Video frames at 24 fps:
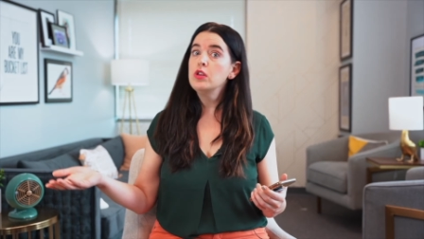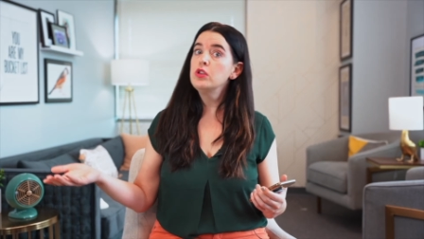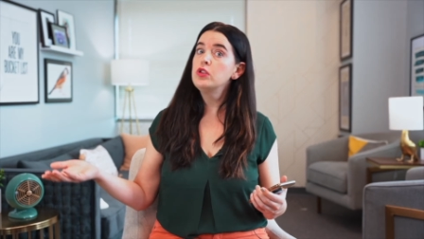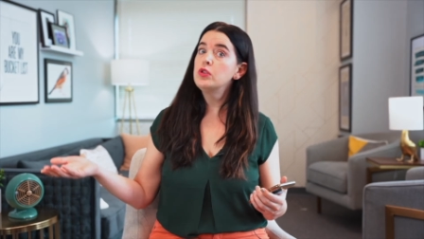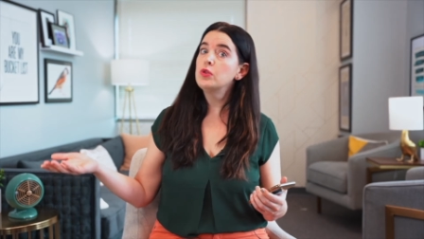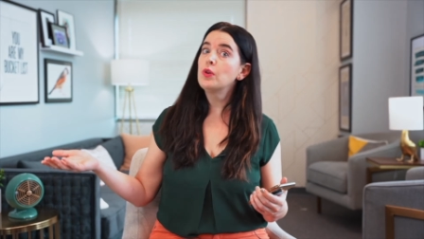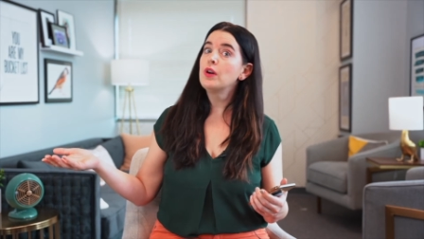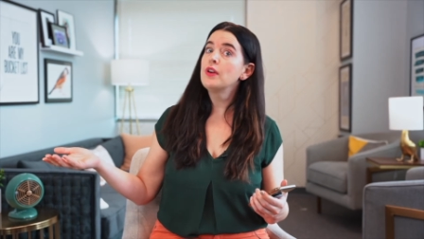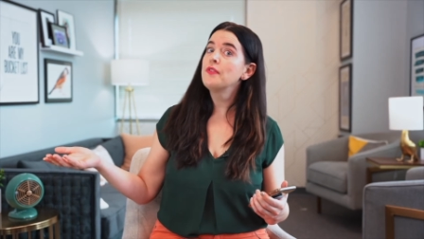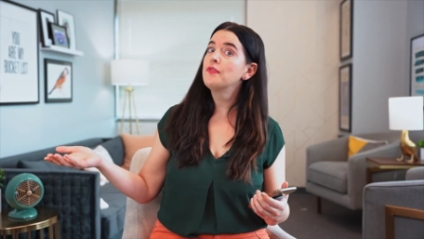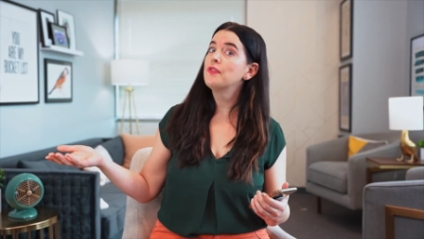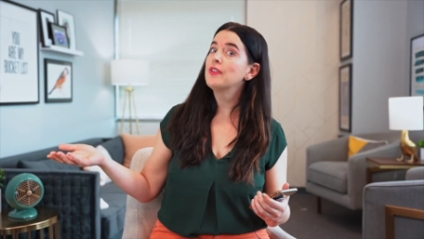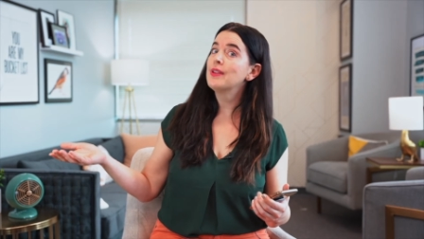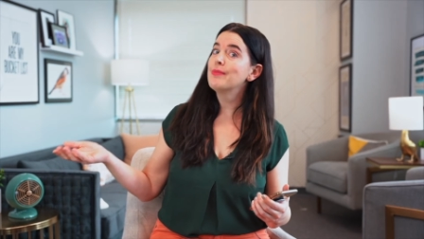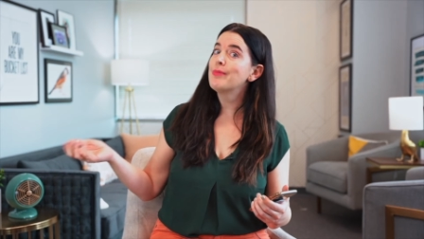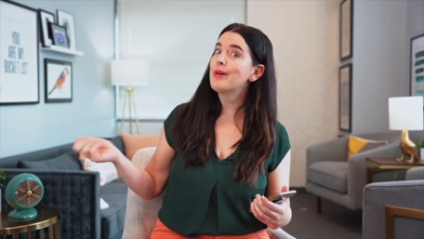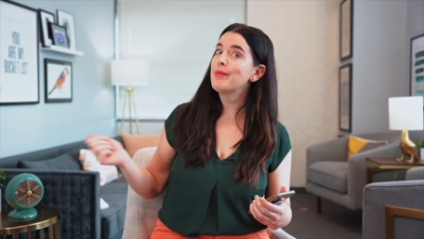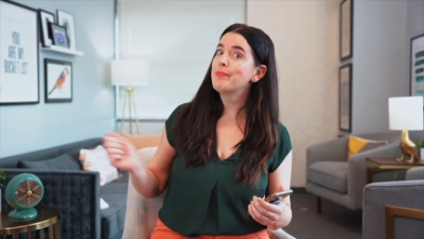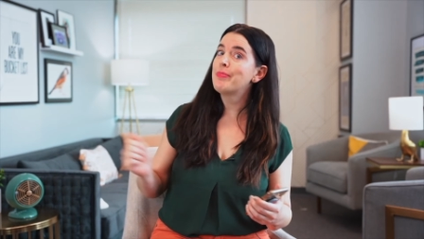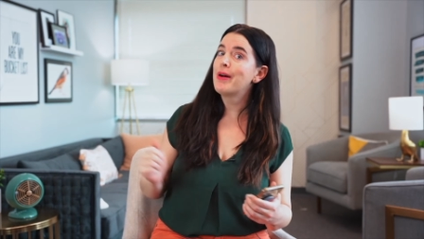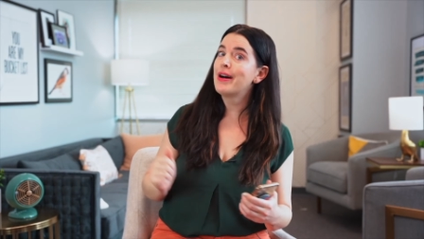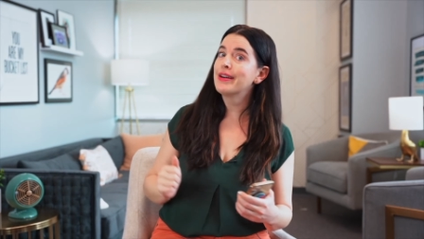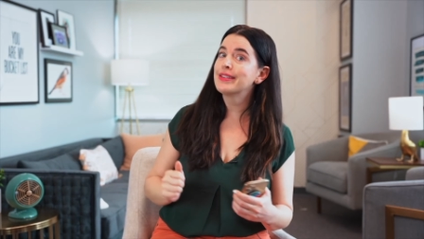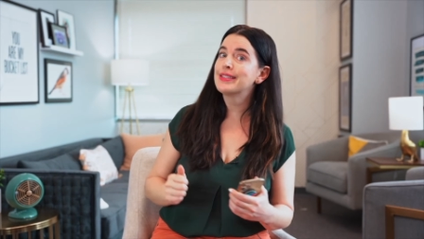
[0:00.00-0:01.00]
joyful
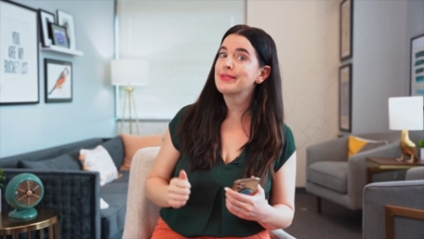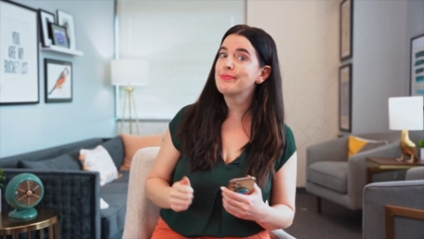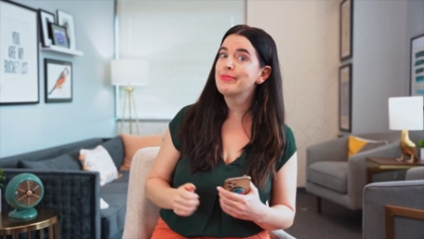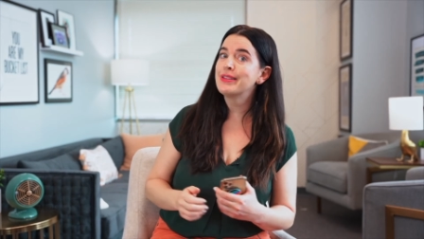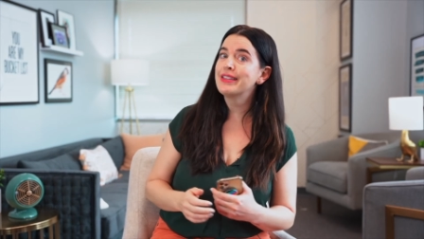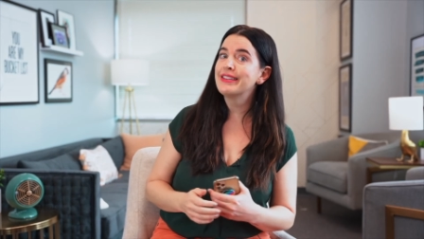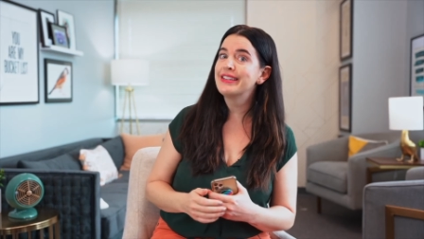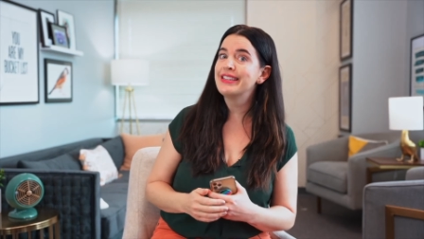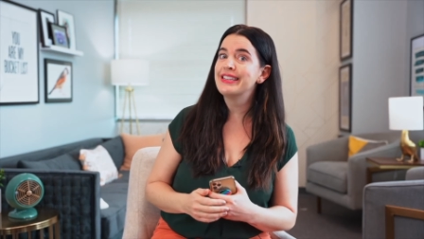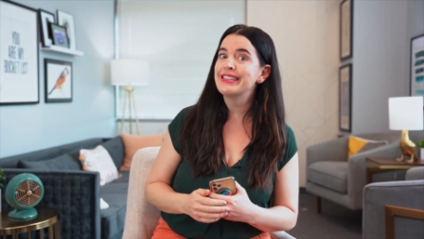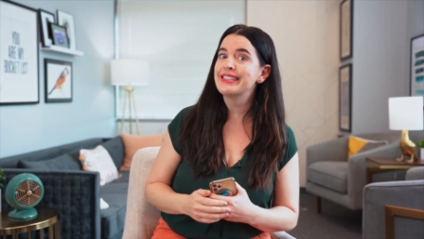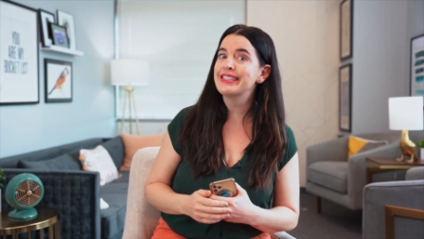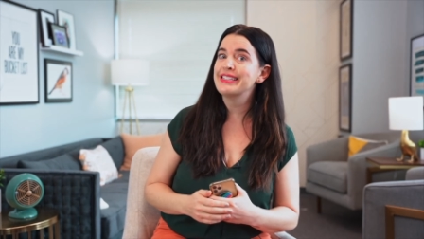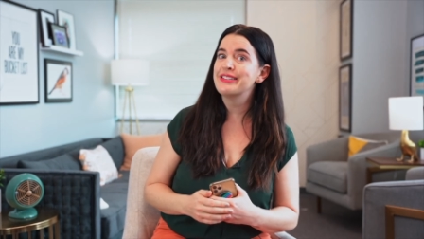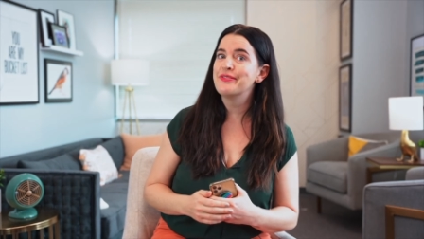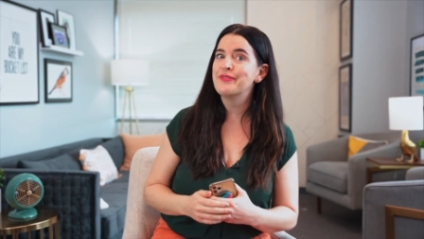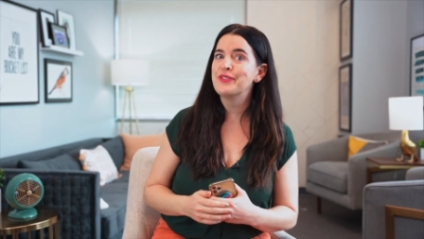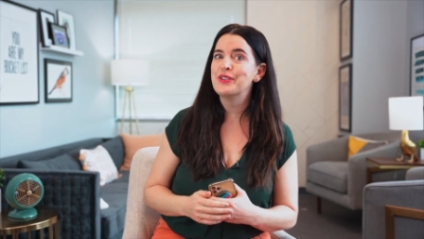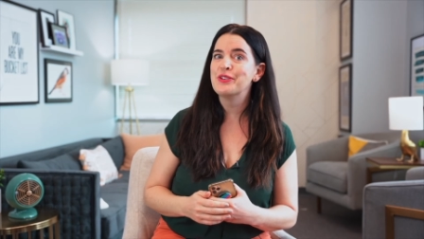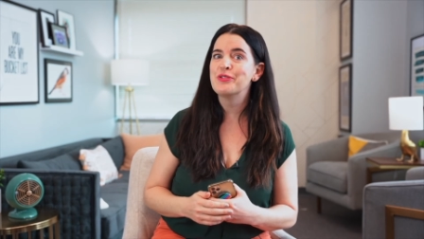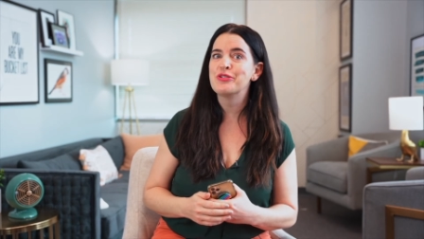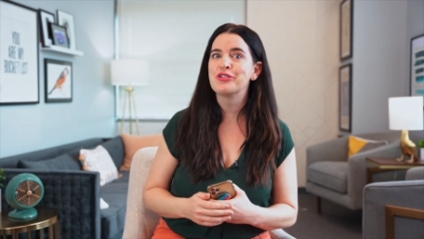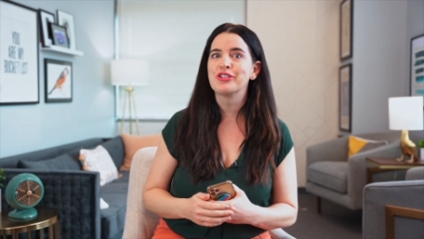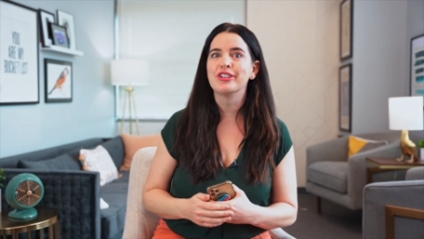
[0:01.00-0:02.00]
about possibilities in the
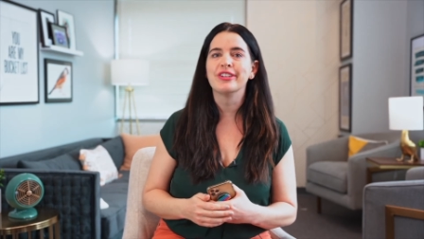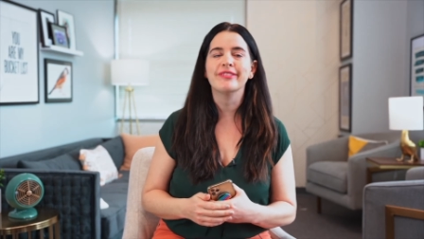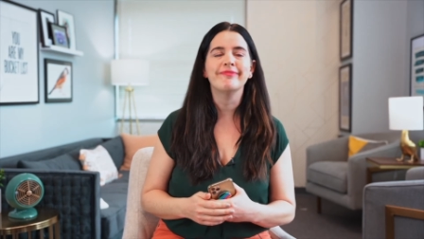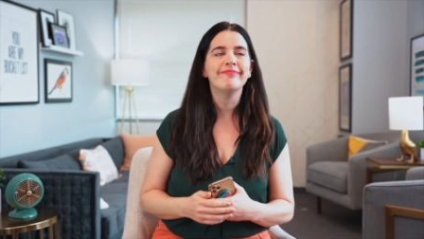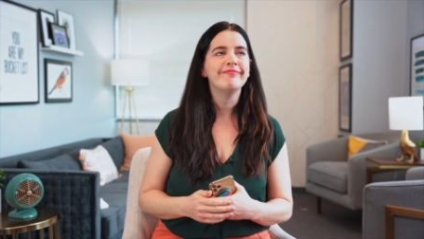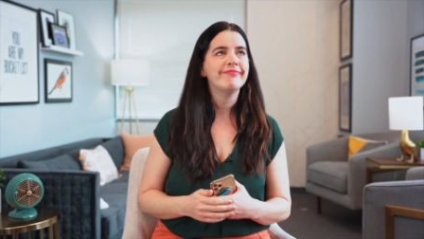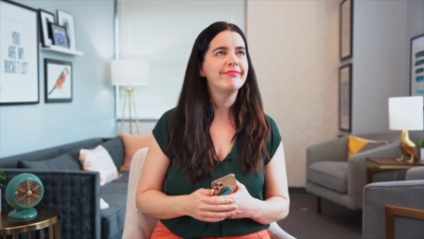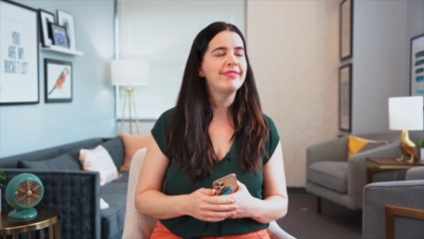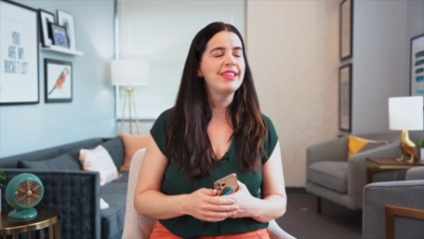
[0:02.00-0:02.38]
future.